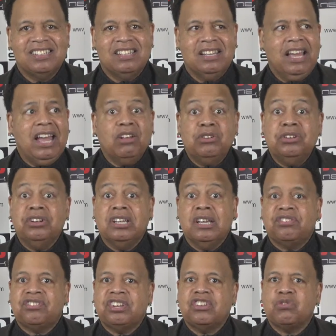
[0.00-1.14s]
Hell, you done give
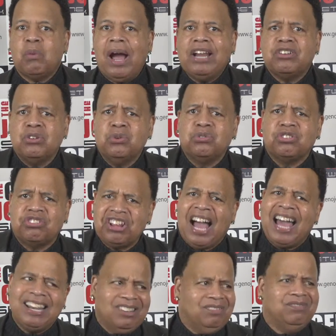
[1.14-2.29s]
6 white dudes a
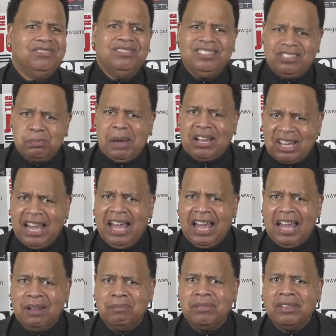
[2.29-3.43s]
shot. It's about
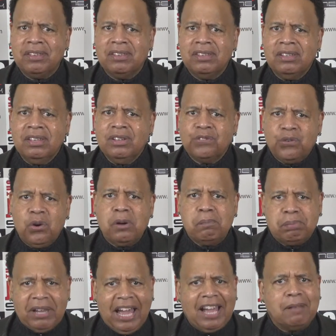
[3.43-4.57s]
time for a
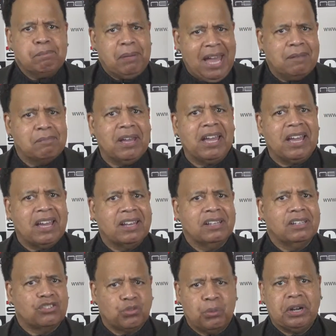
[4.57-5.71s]
black Batman.
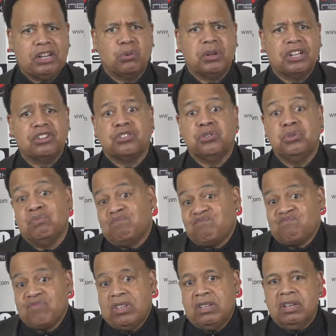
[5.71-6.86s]
2022.
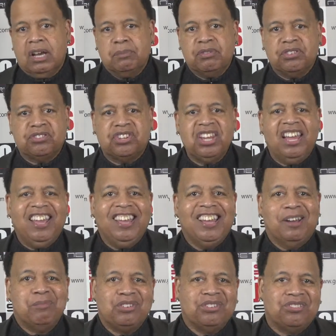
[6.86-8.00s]
I'm
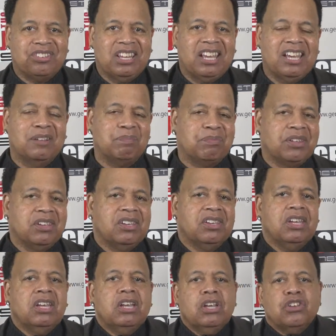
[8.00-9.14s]
just saying.
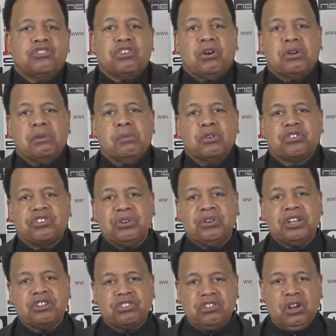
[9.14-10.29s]
So on a more
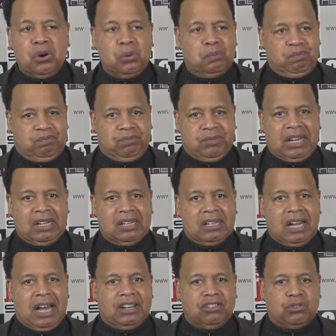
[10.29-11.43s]
serious note,
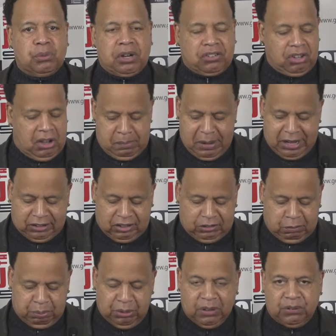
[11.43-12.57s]
I just want to talk about this
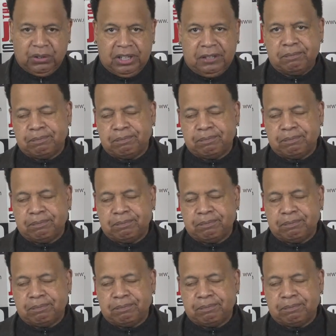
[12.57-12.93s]
briefly.